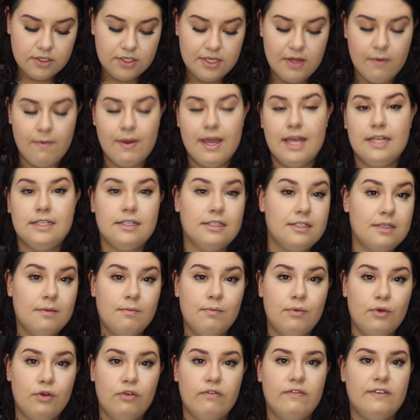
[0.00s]
that way it doesn't
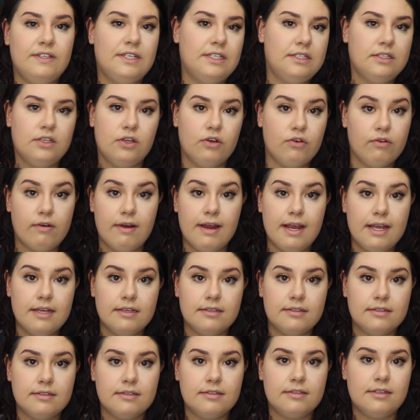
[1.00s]
move, it doesn't
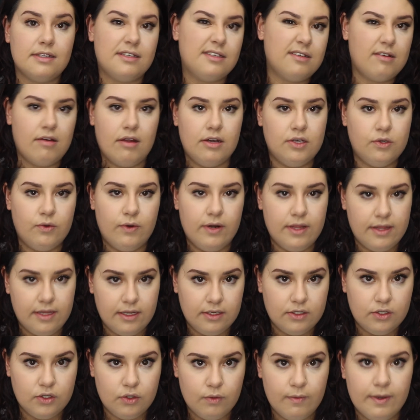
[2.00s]
crease, doesn't kind of do
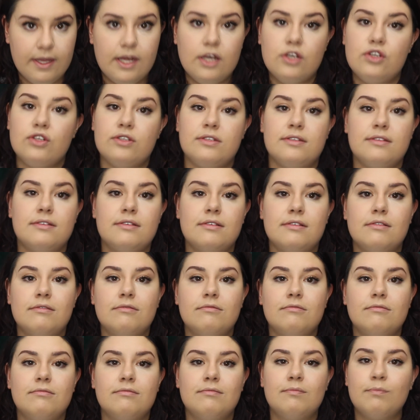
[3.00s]
anything too weird, just
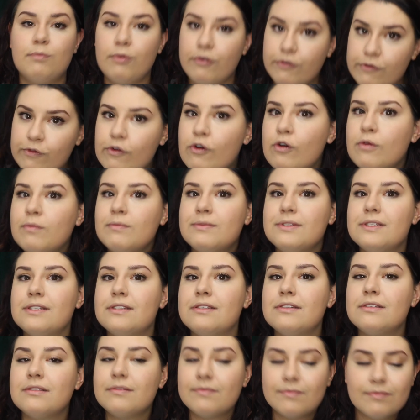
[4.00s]

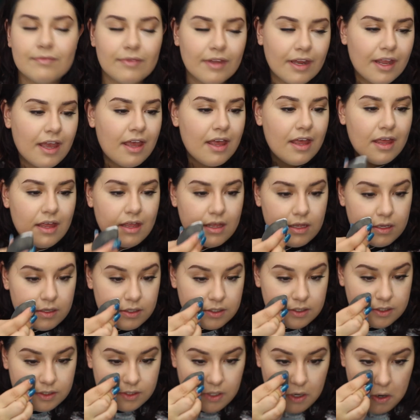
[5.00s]
performs.
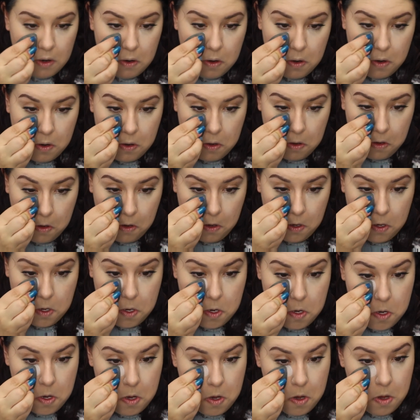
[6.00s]
So
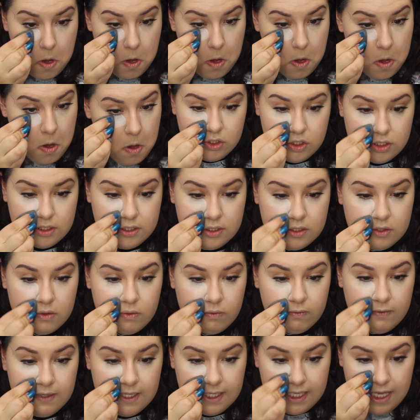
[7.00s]
just
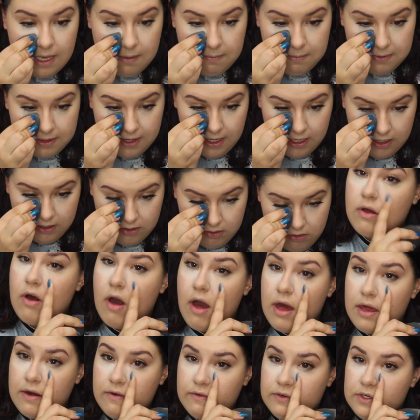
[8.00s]
really keeping that
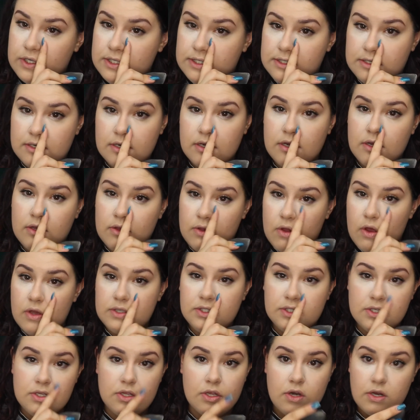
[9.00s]
kind of just
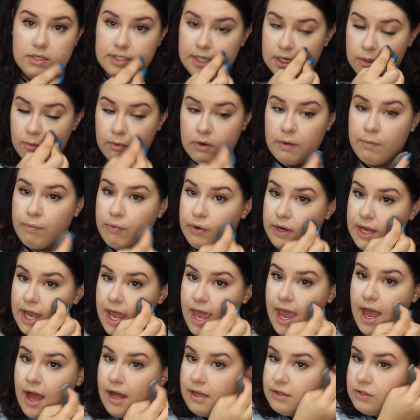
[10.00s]
close to the nose. I don't want to bring
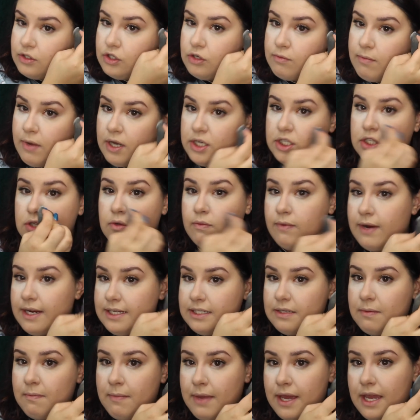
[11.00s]
it out too much, and the
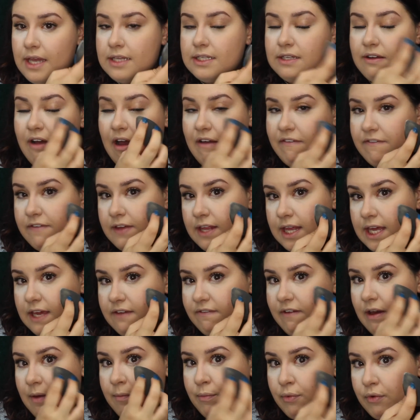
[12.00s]
reason being is I feel like
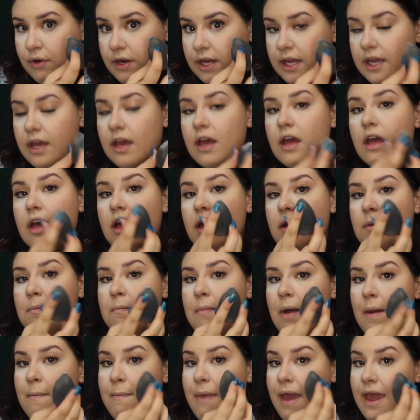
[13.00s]
if I bring
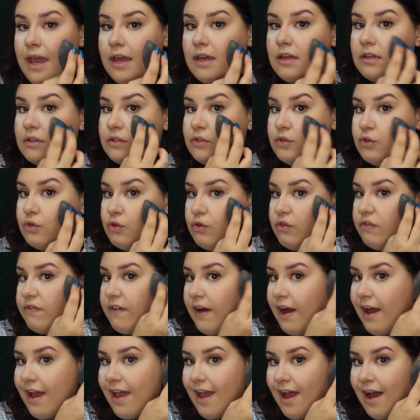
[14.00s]
my bake too
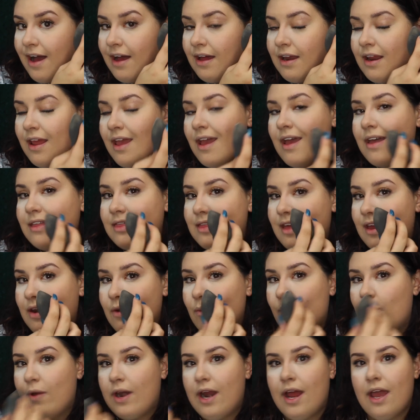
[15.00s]
far out,
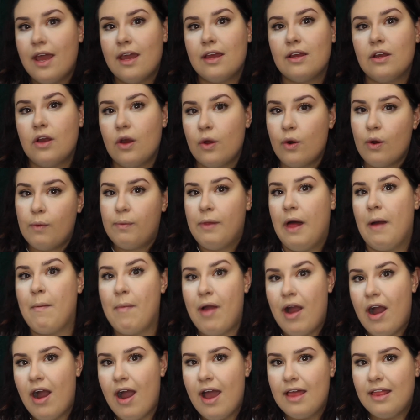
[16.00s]
that when I go to apply
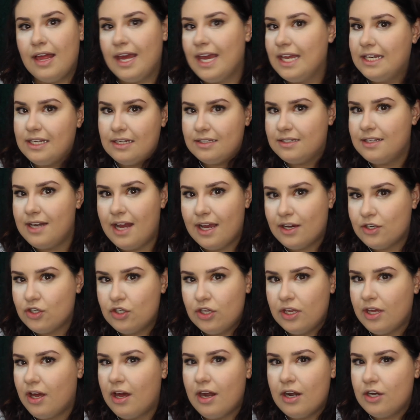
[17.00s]
my highlight, it doesn't
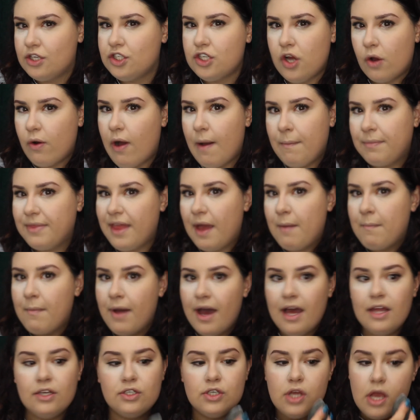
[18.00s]
actually kind of show up that
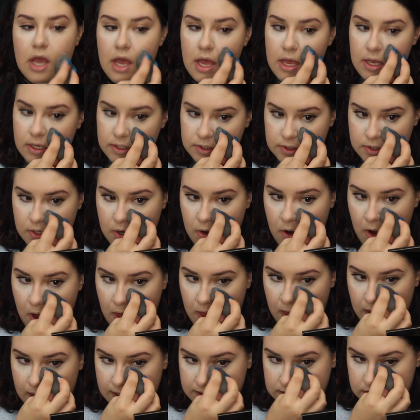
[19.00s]
much. So
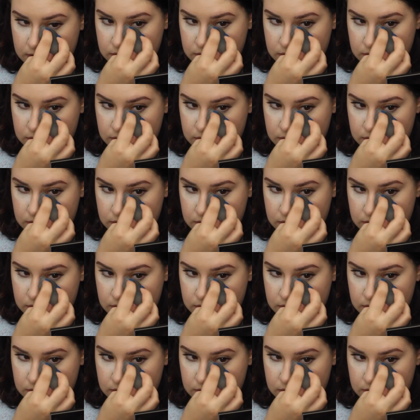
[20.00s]
I like